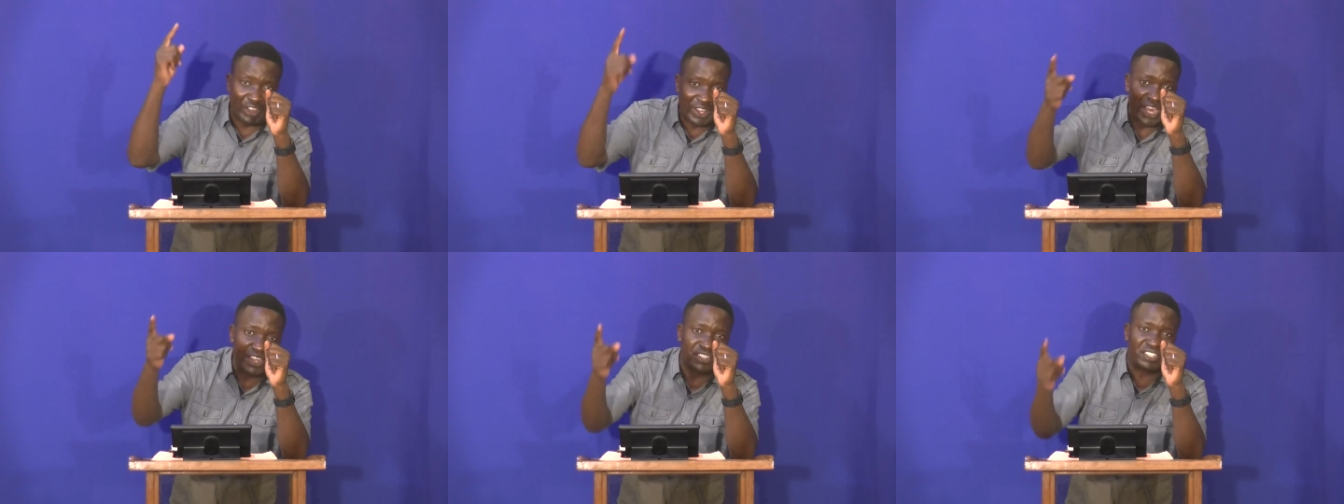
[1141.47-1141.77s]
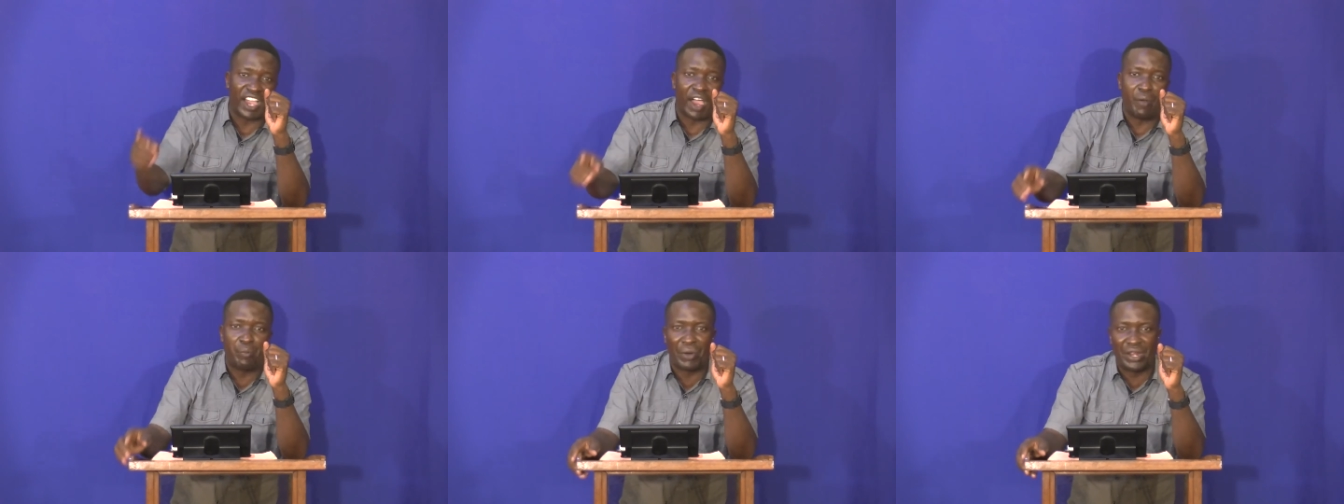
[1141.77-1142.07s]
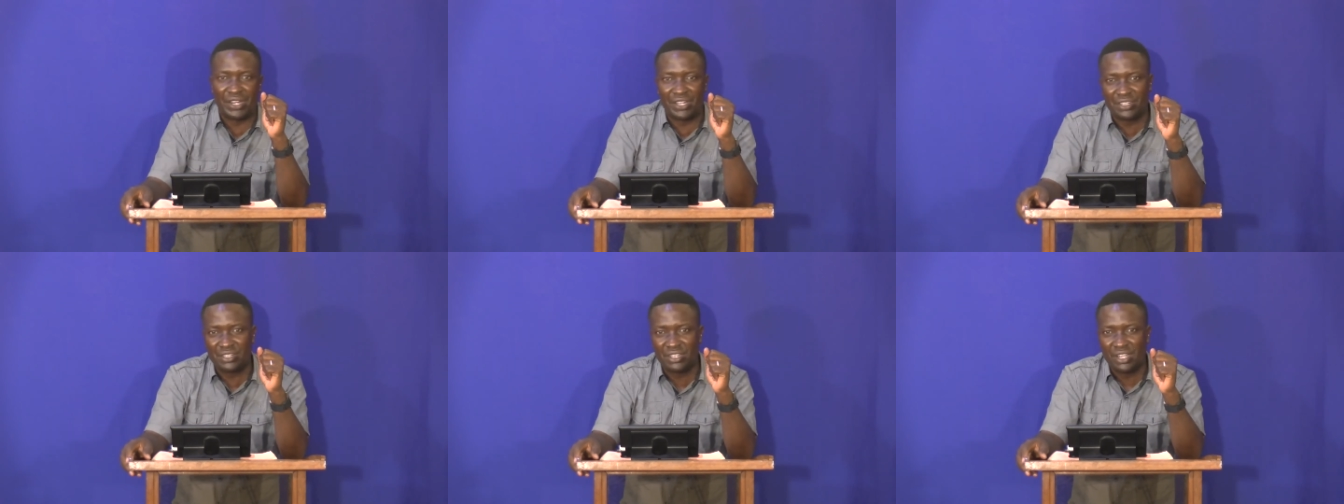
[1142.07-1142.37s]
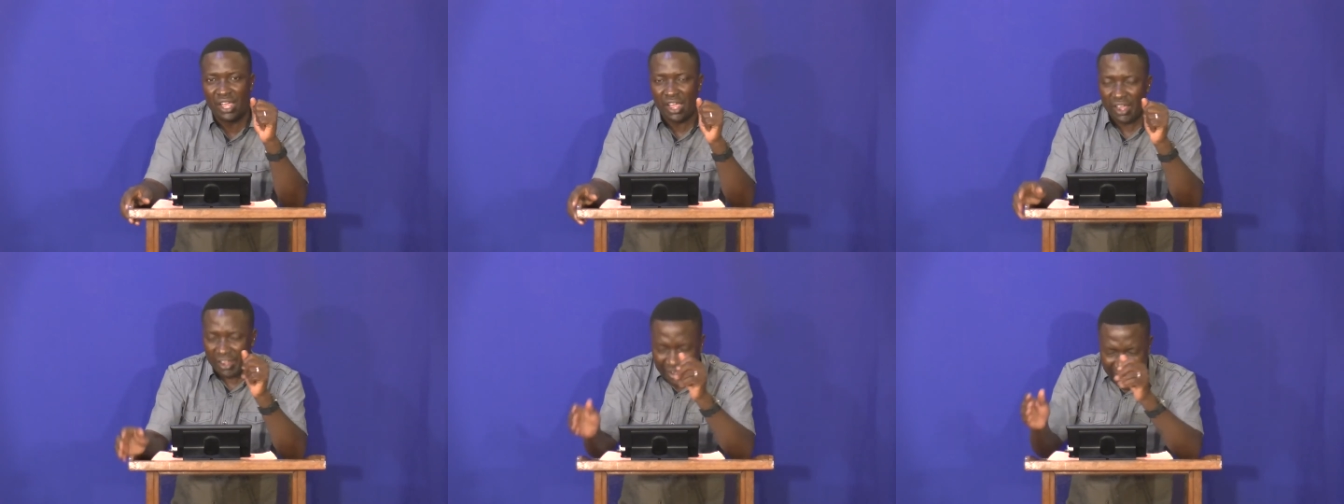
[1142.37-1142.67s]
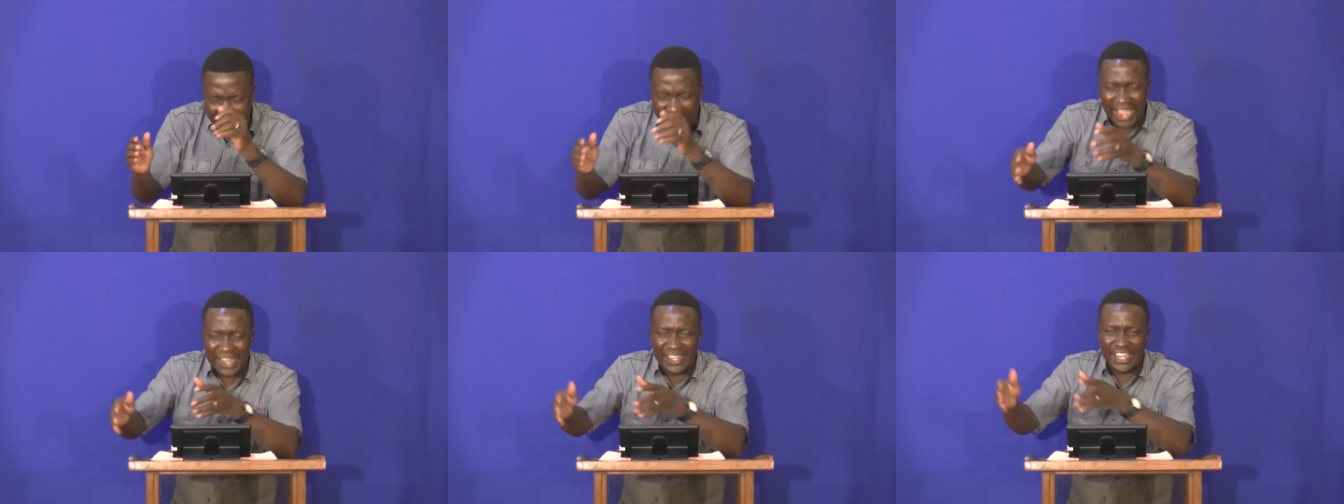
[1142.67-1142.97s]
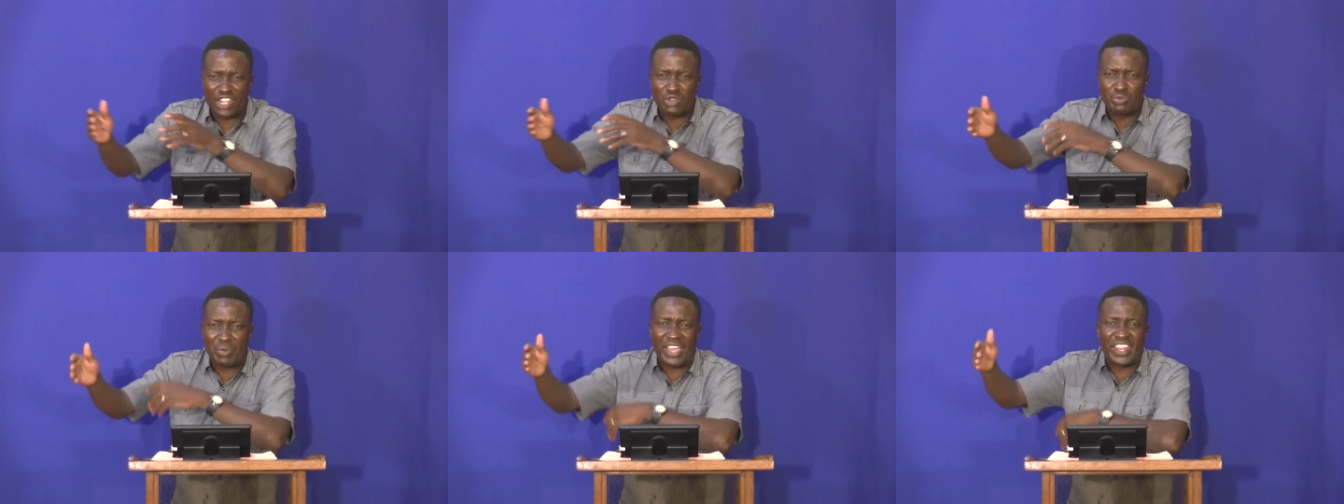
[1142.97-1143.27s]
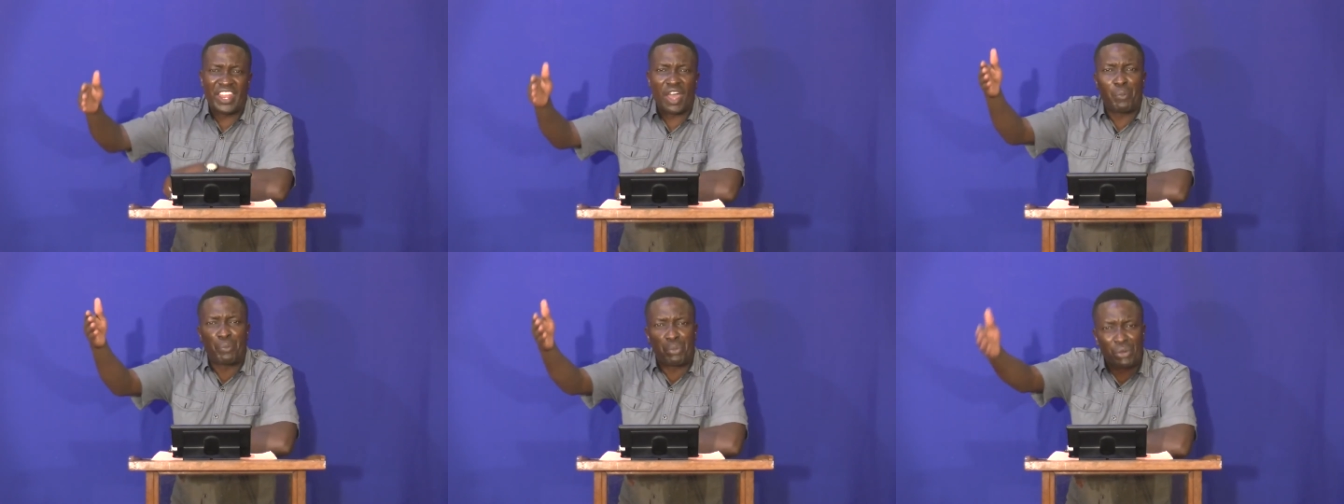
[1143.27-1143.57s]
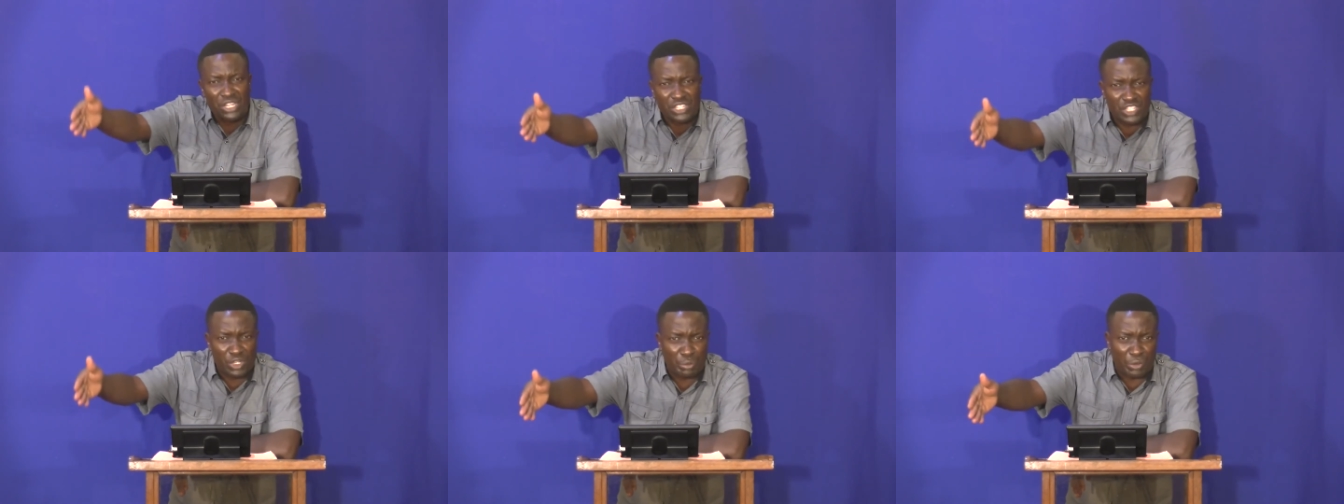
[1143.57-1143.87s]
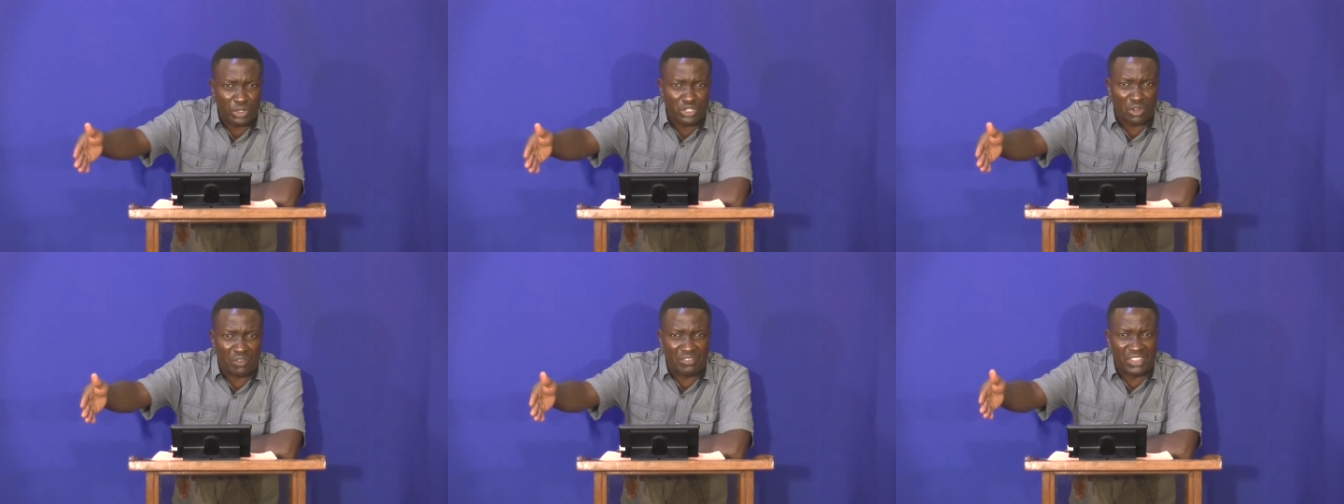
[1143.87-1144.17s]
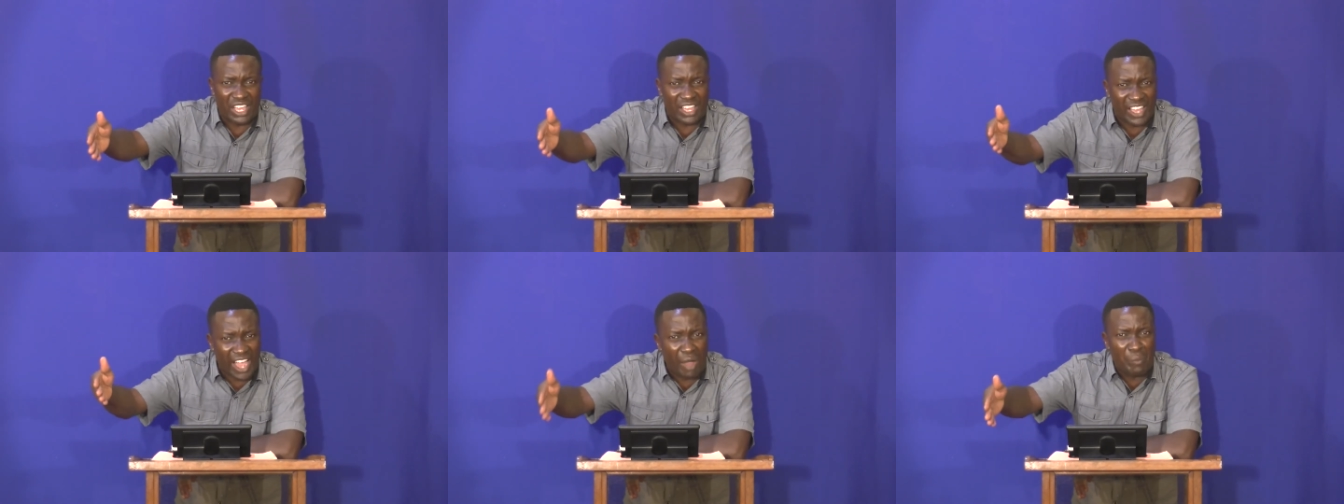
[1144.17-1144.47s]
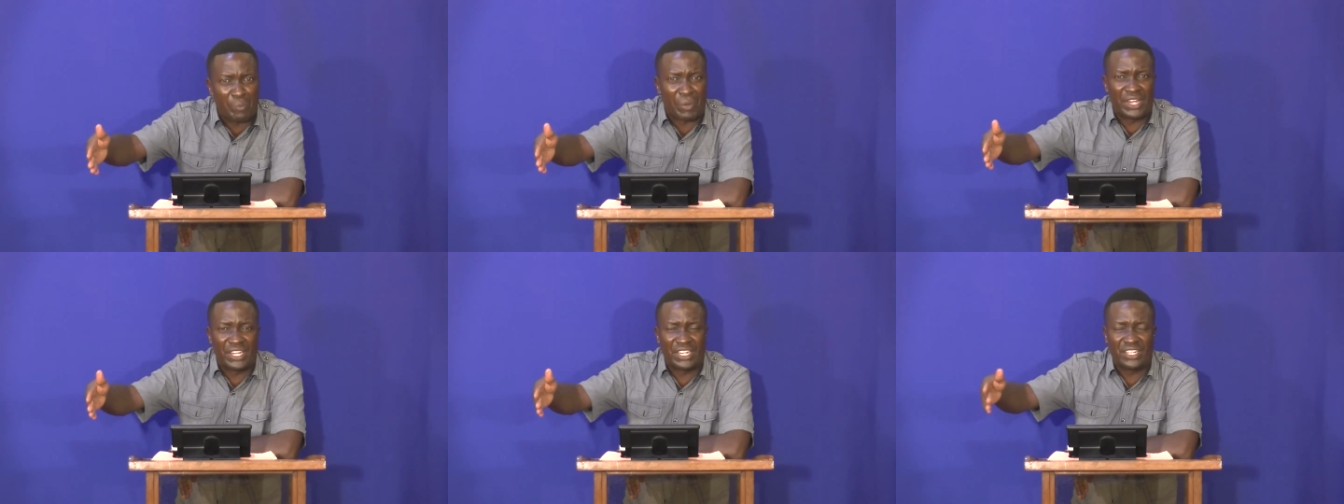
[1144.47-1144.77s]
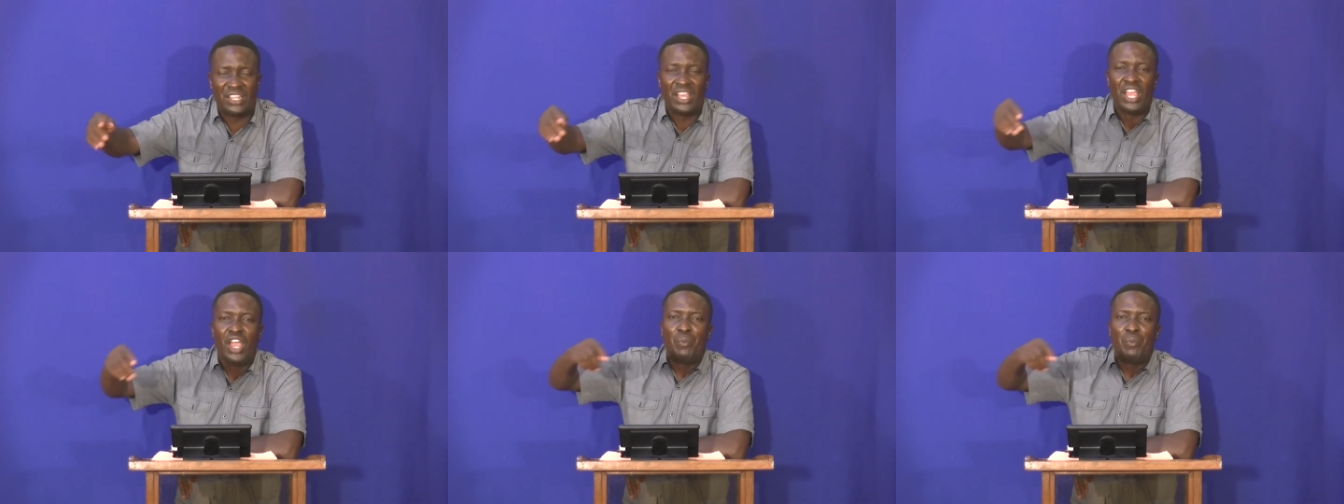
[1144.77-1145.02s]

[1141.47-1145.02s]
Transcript: that company guided by the principles of the company,